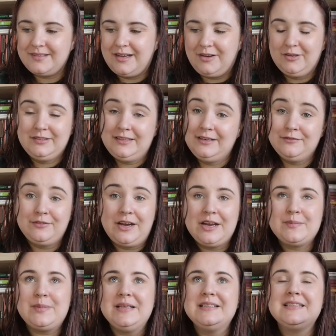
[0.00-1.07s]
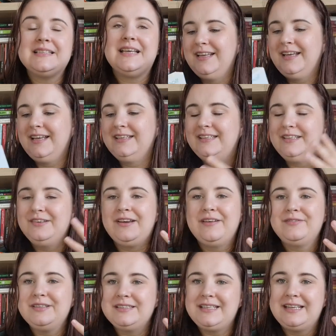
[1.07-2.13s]
the environment. And you
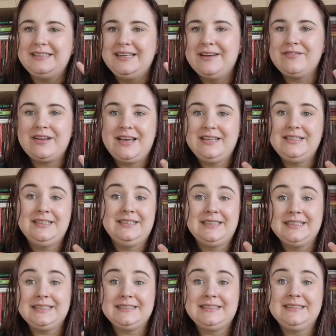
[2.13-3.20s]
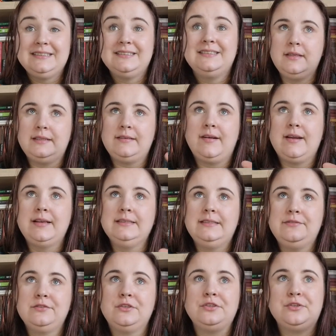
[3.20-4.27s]
have this like never-ending sentences that are
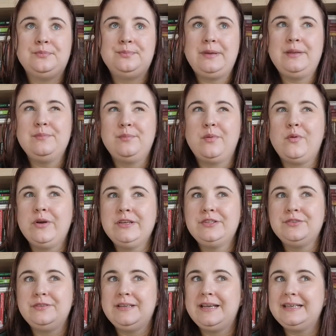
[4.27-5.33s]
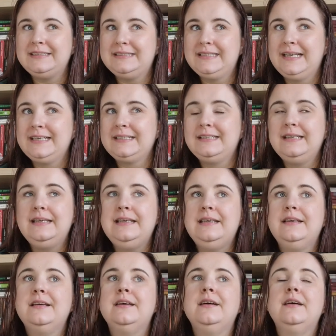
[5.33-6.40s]
difficult to pinpoint to an
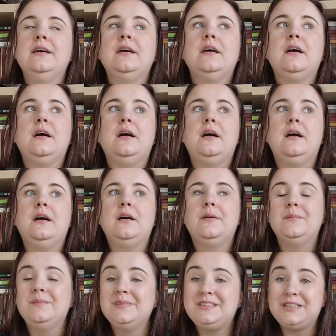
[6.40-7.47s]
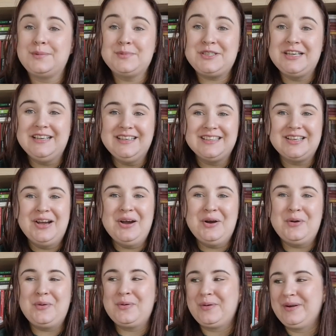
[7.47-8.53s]
exactly subject
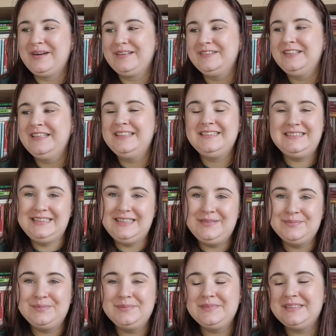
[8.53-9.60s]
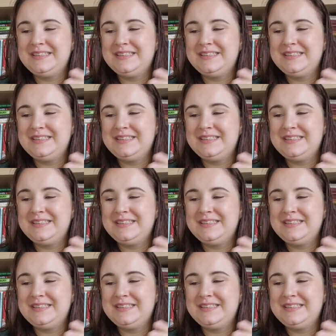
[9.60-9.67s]
or theme.